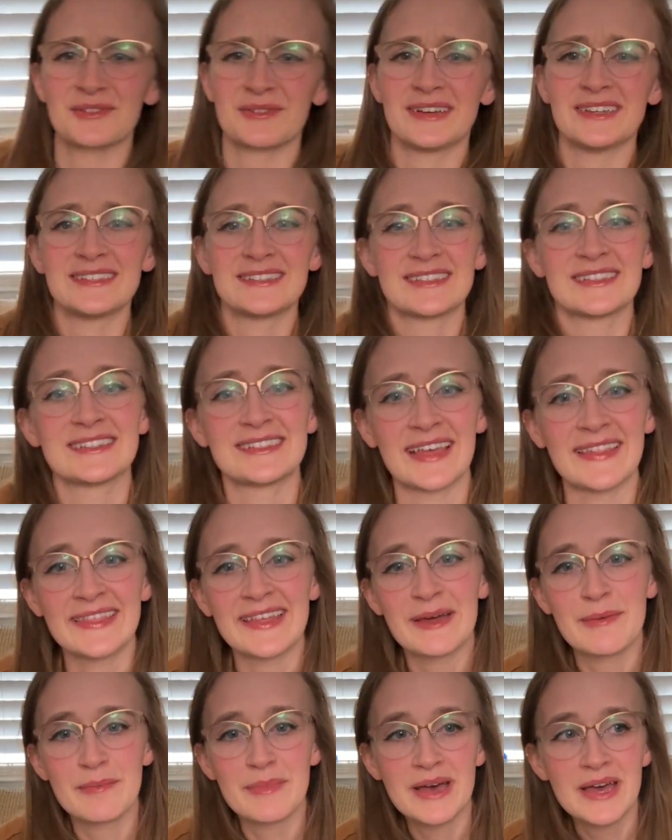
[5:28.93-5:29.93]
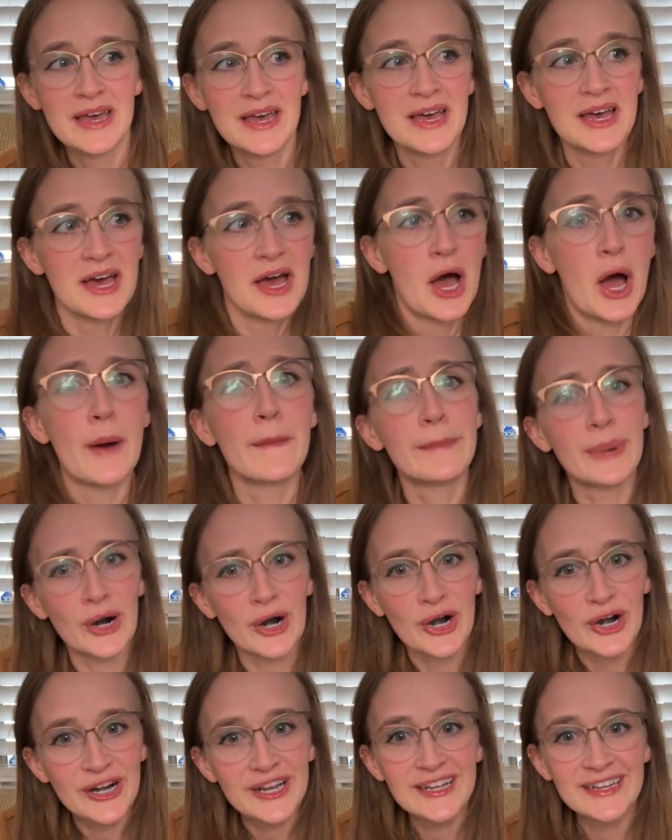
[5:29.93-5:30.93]
Thérèse to send them a
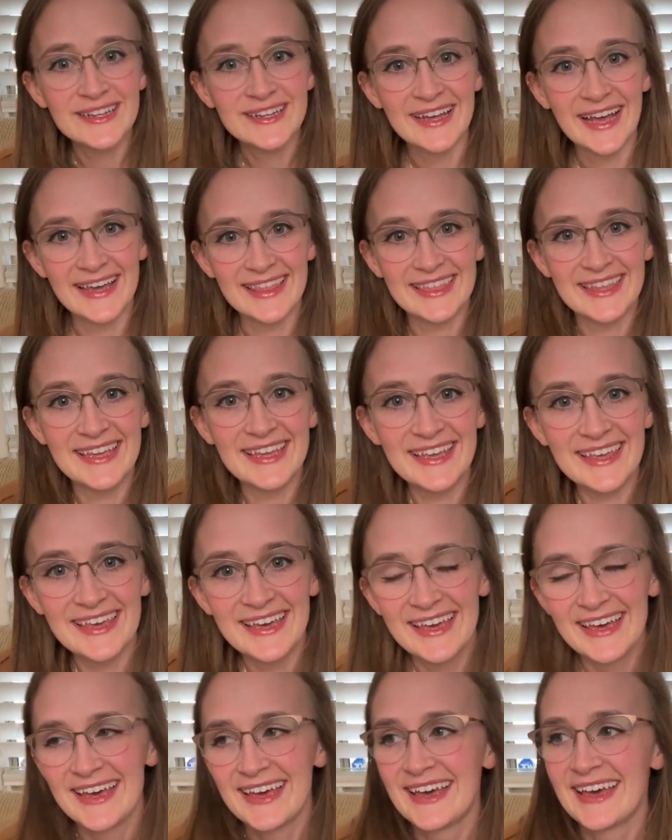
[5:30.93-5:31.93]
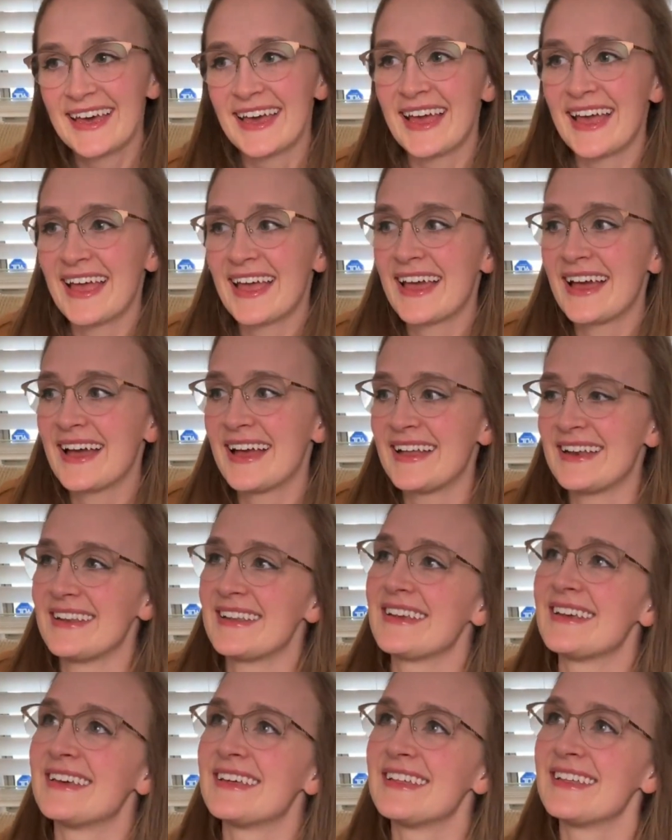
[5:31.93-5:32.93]
bird, I think.
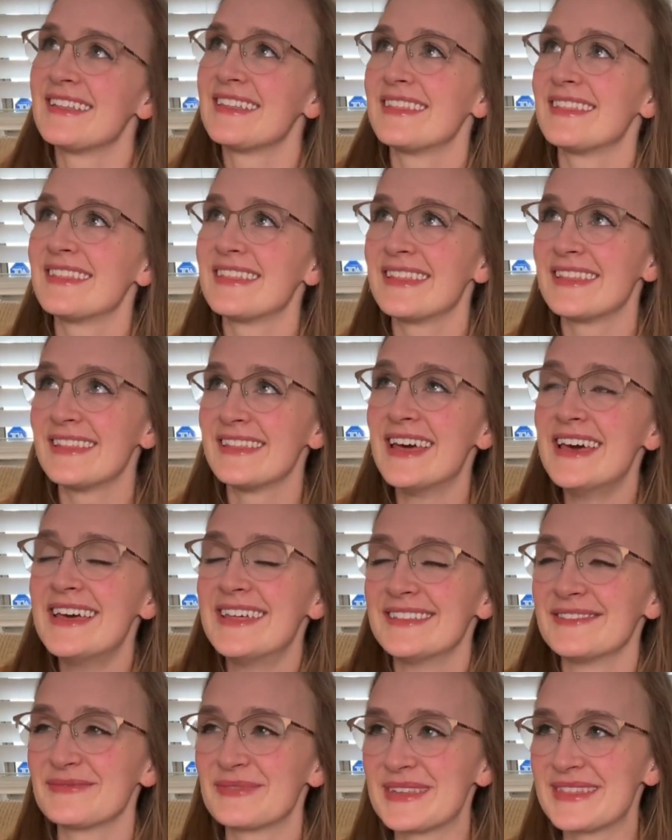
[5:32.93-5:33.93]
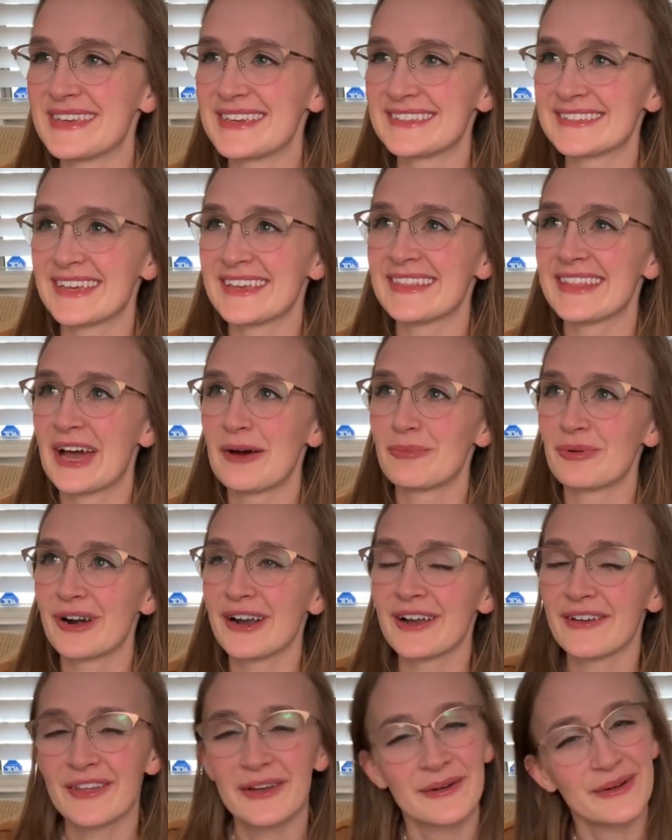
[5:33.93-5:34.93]
And when they said that
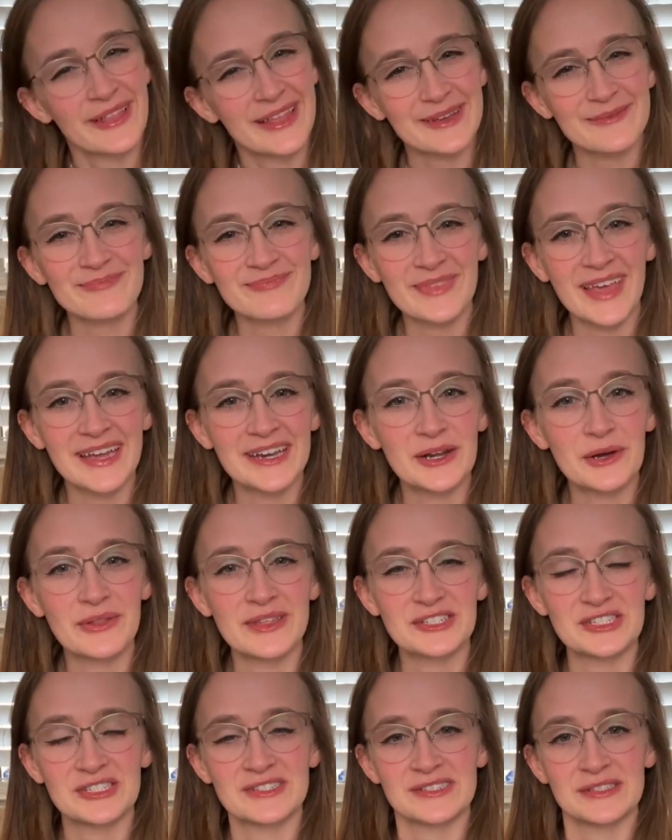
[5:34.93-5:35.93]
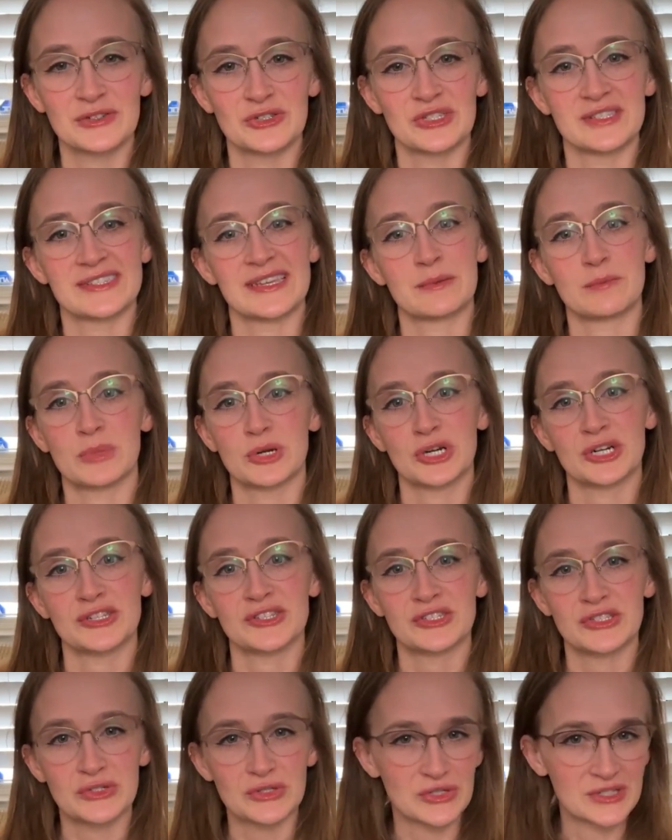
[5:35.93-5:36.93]
prayer, they were like, I know that she doesn't usually send
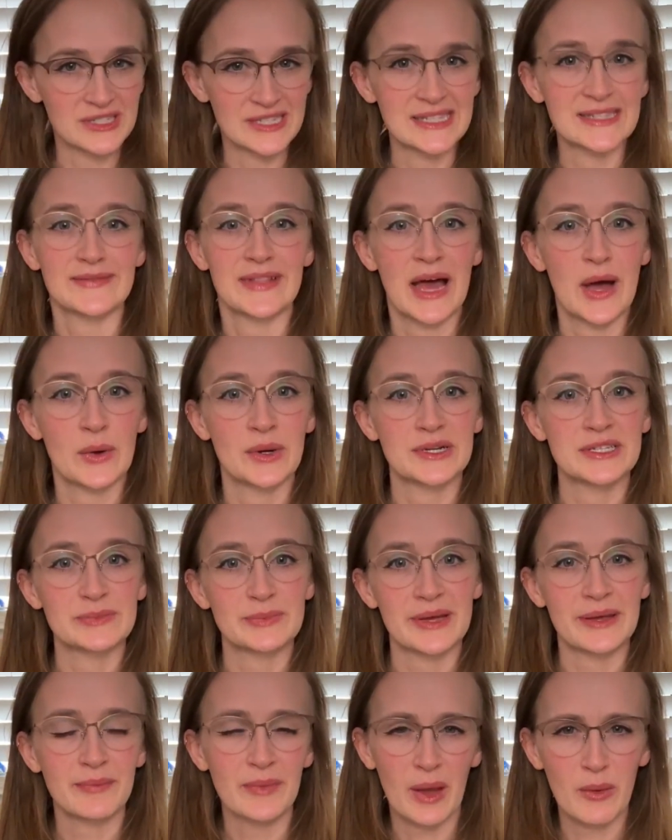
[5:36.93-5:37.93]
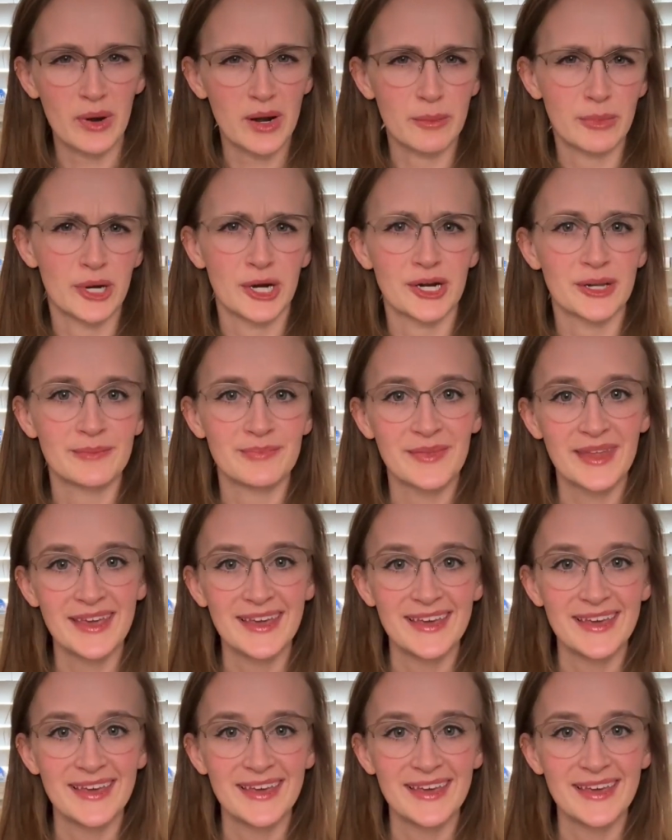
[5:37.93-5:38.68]
birds. She usually sends flowers, but I want a bird.